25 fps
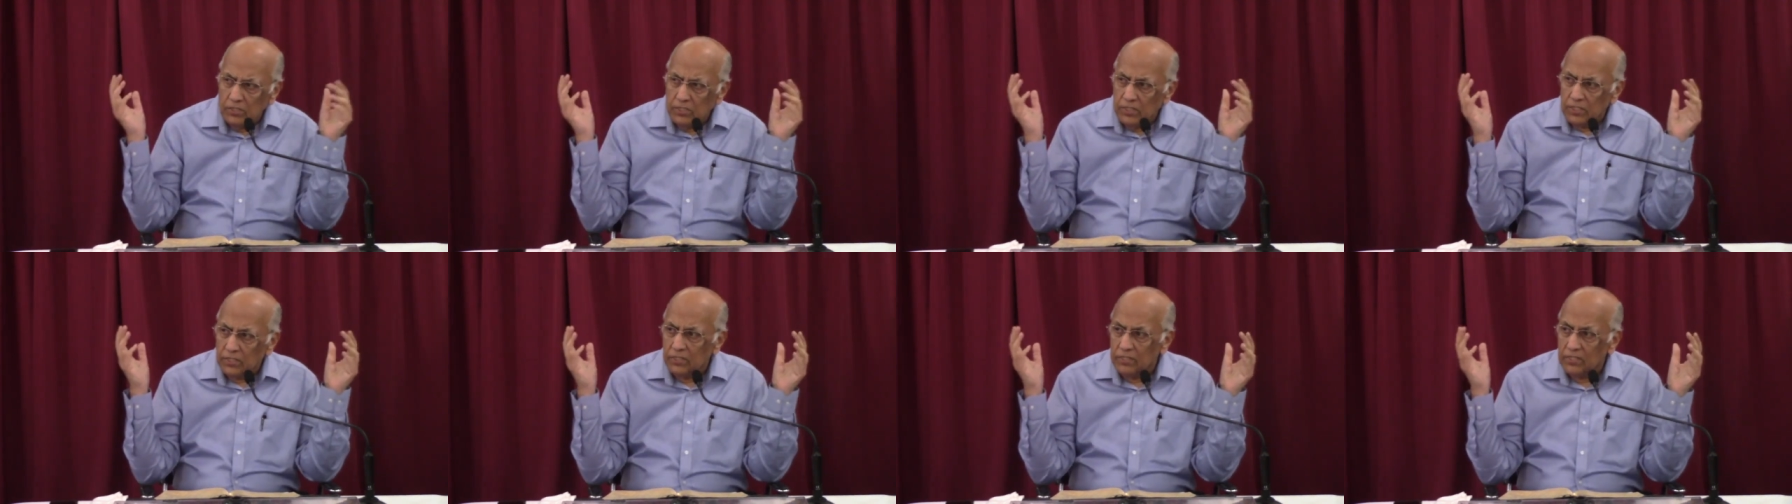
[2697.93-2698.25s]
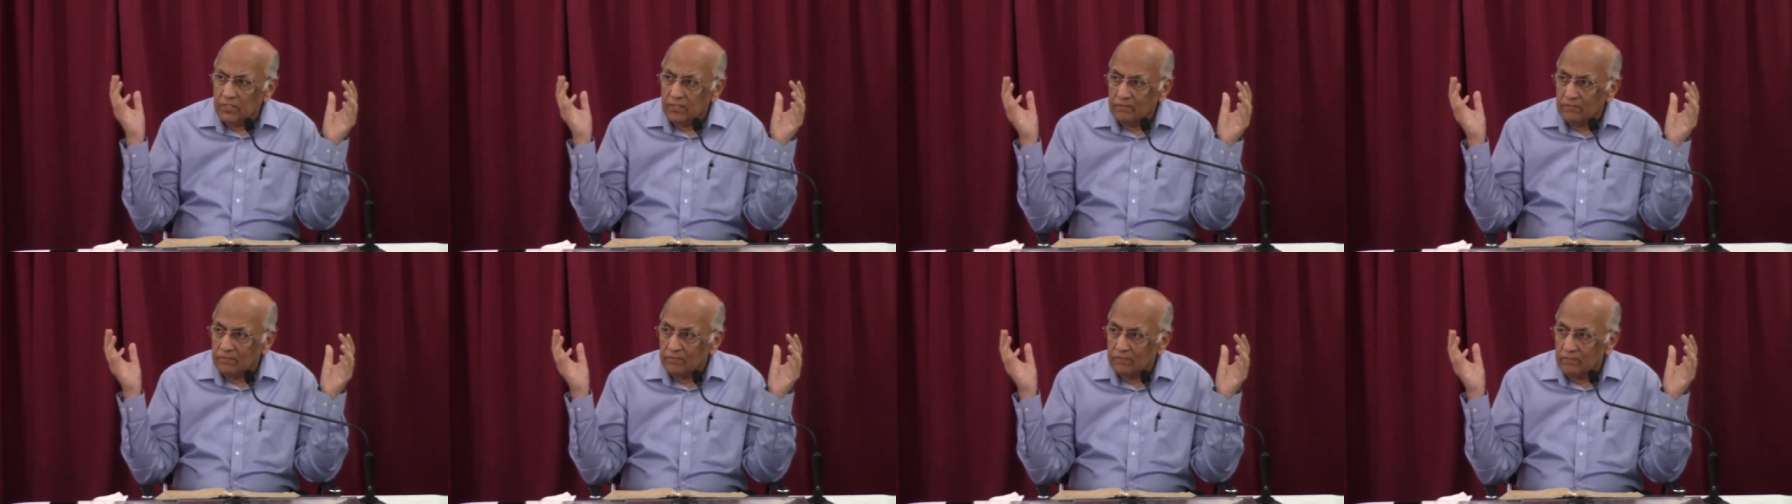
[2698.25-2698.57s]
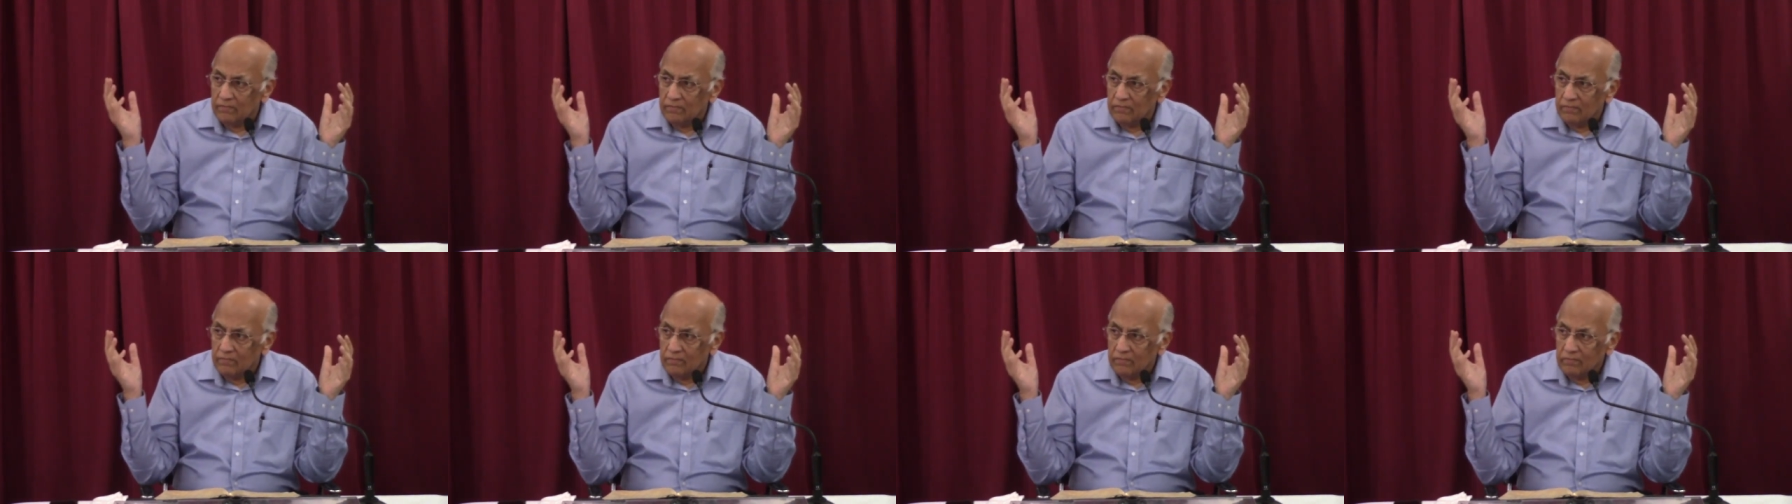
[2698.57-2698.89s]
system.
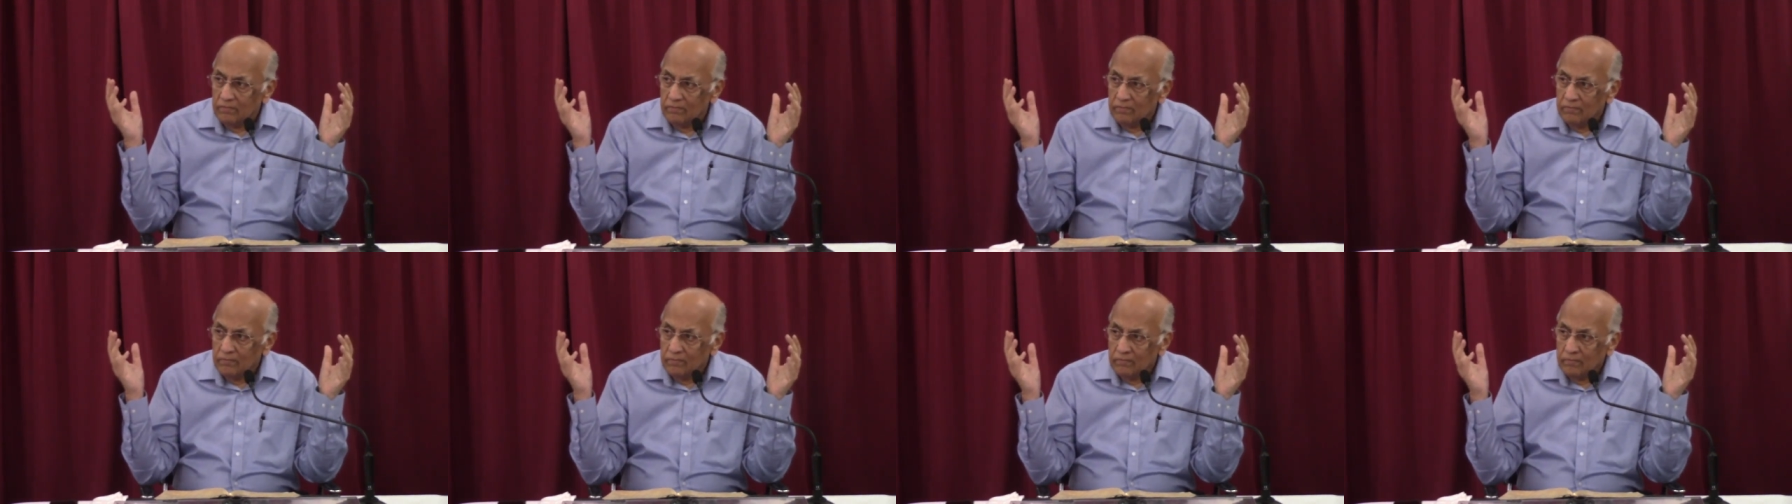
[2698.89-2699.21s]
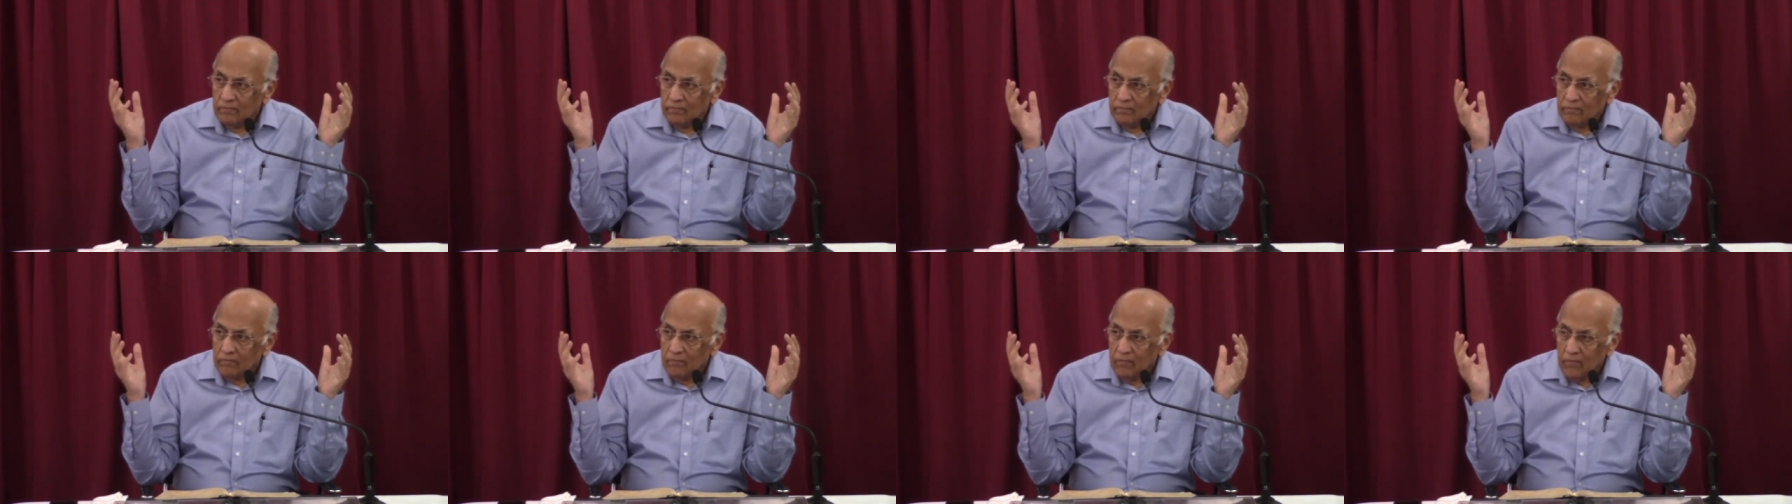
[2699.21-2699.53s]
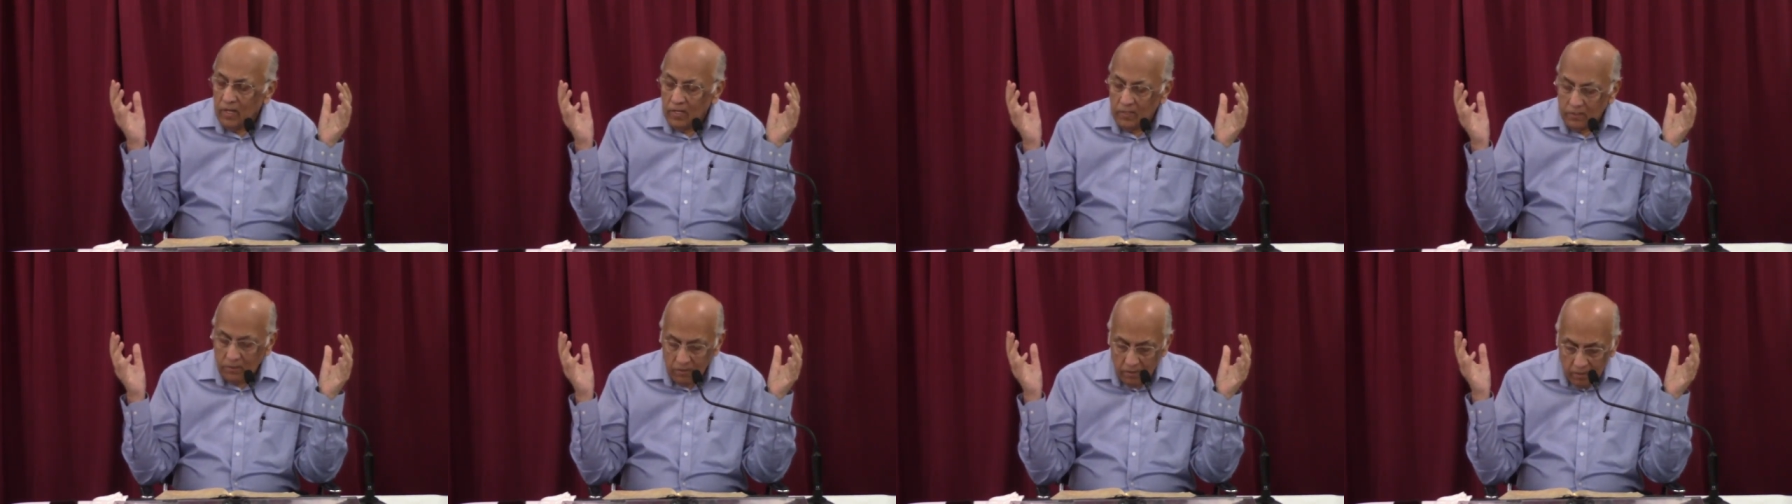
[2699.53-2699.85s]

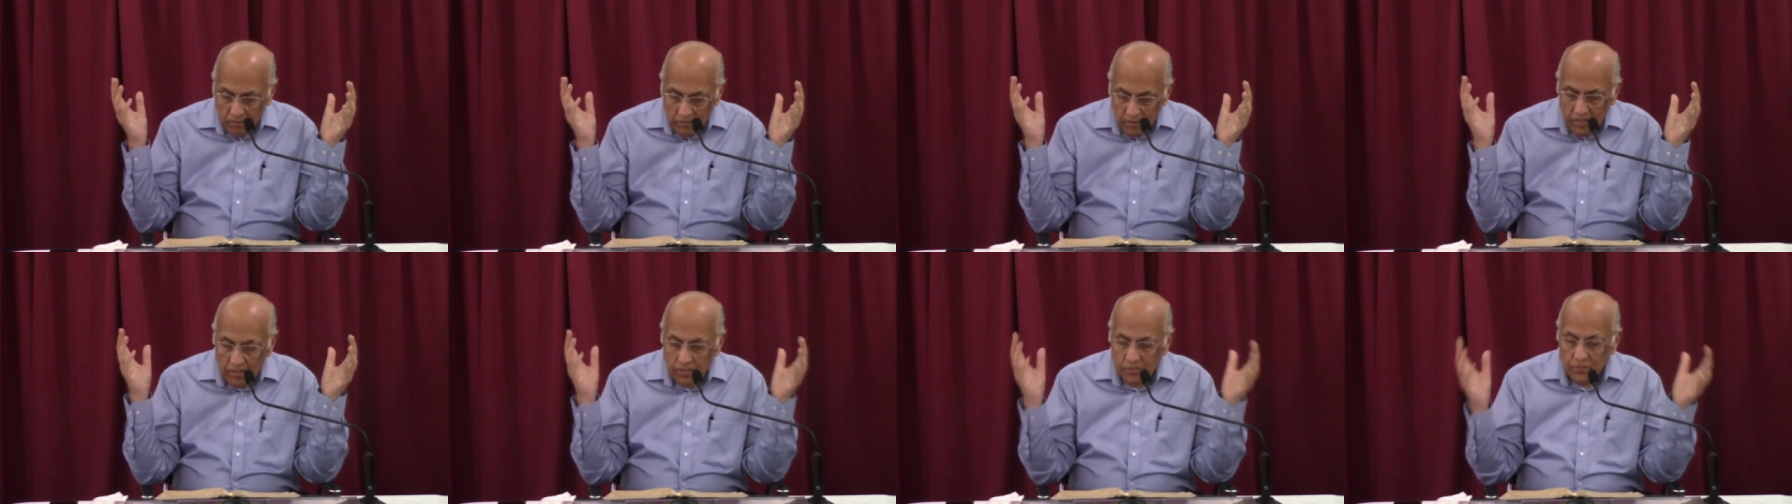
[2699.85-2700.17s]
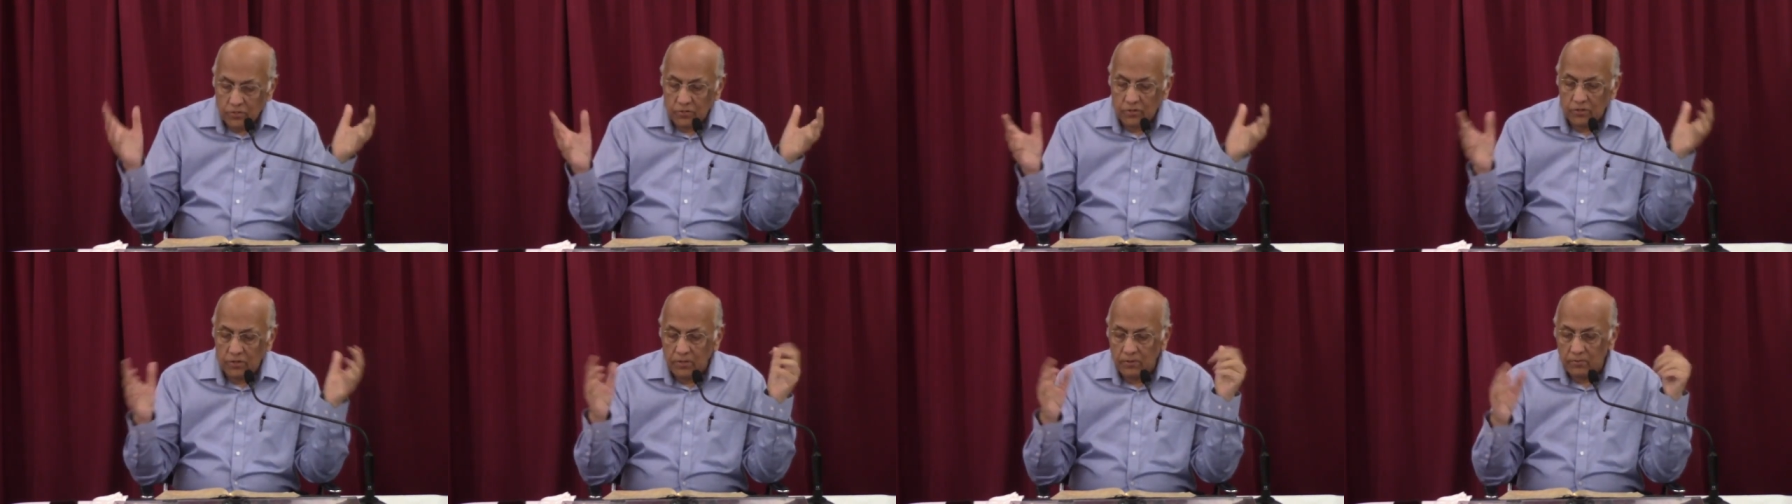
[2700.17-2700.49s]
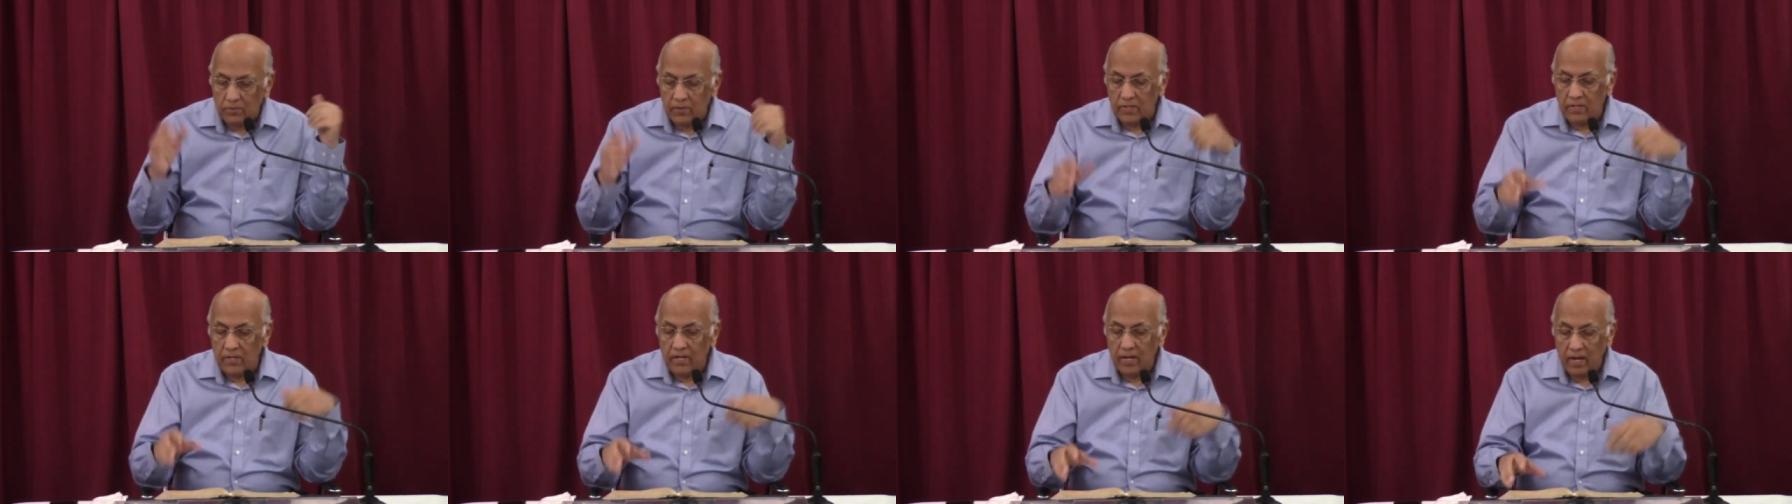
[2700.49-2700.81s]
It's going to be destroyed
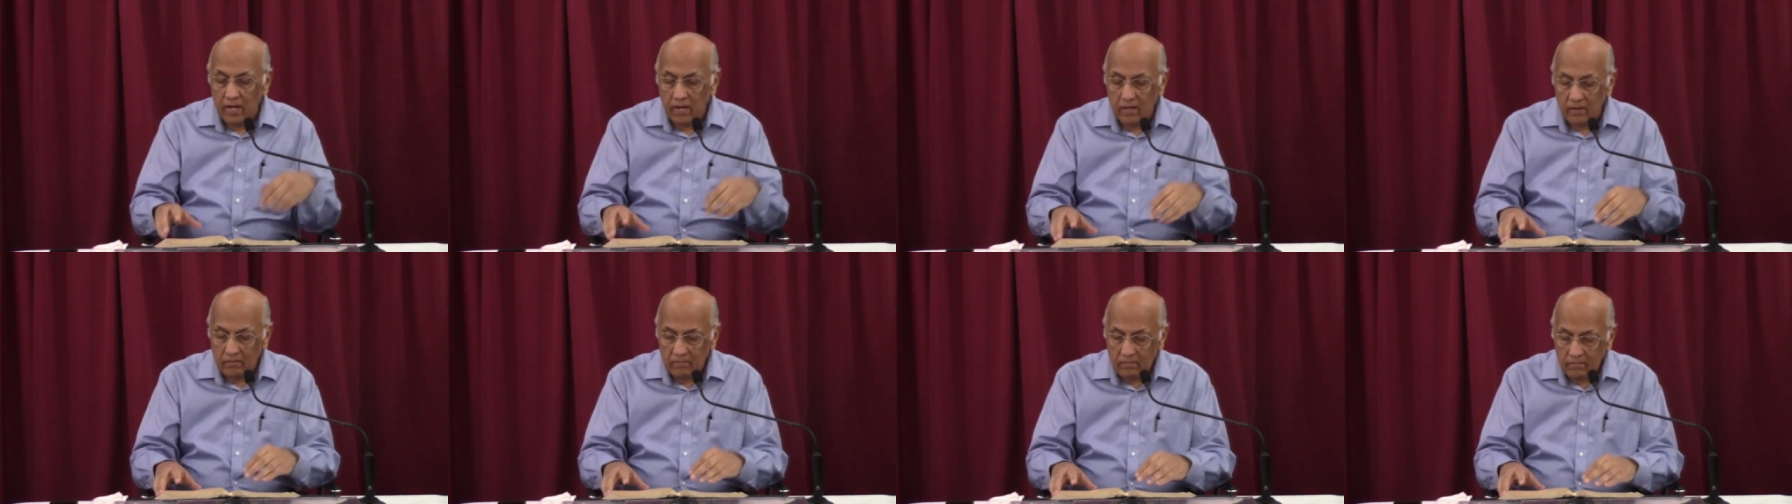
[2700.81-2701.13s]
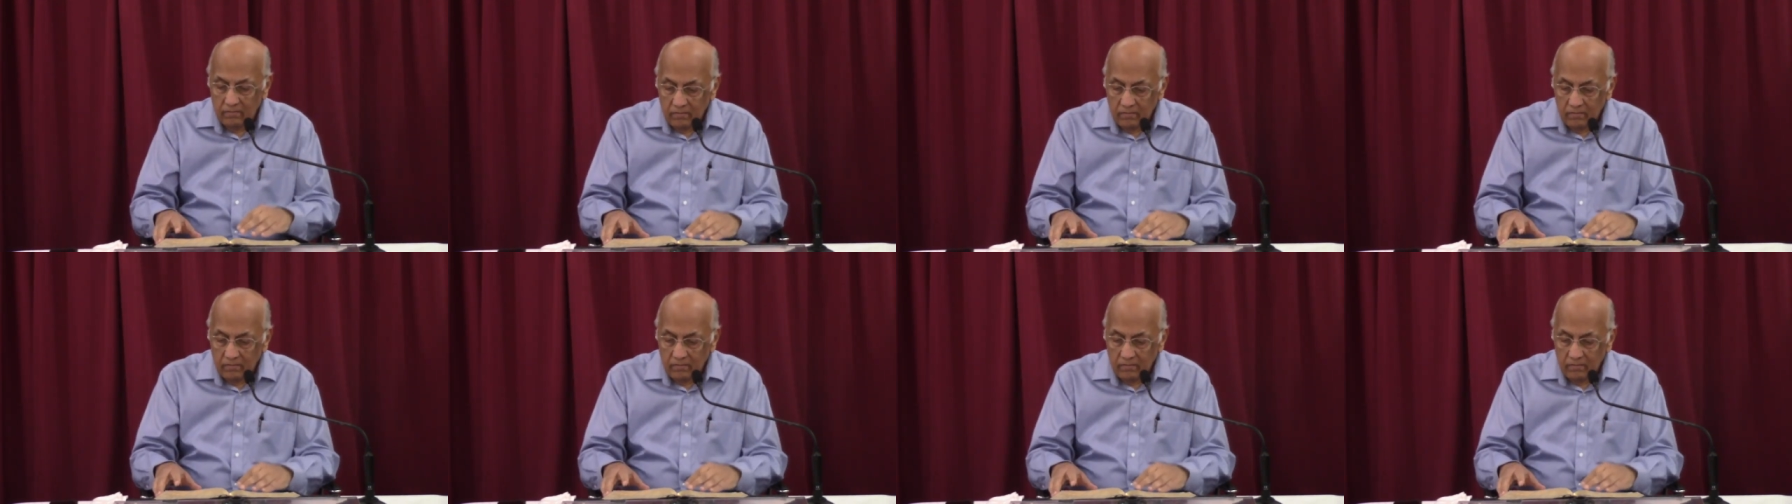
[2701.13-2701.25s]
one day.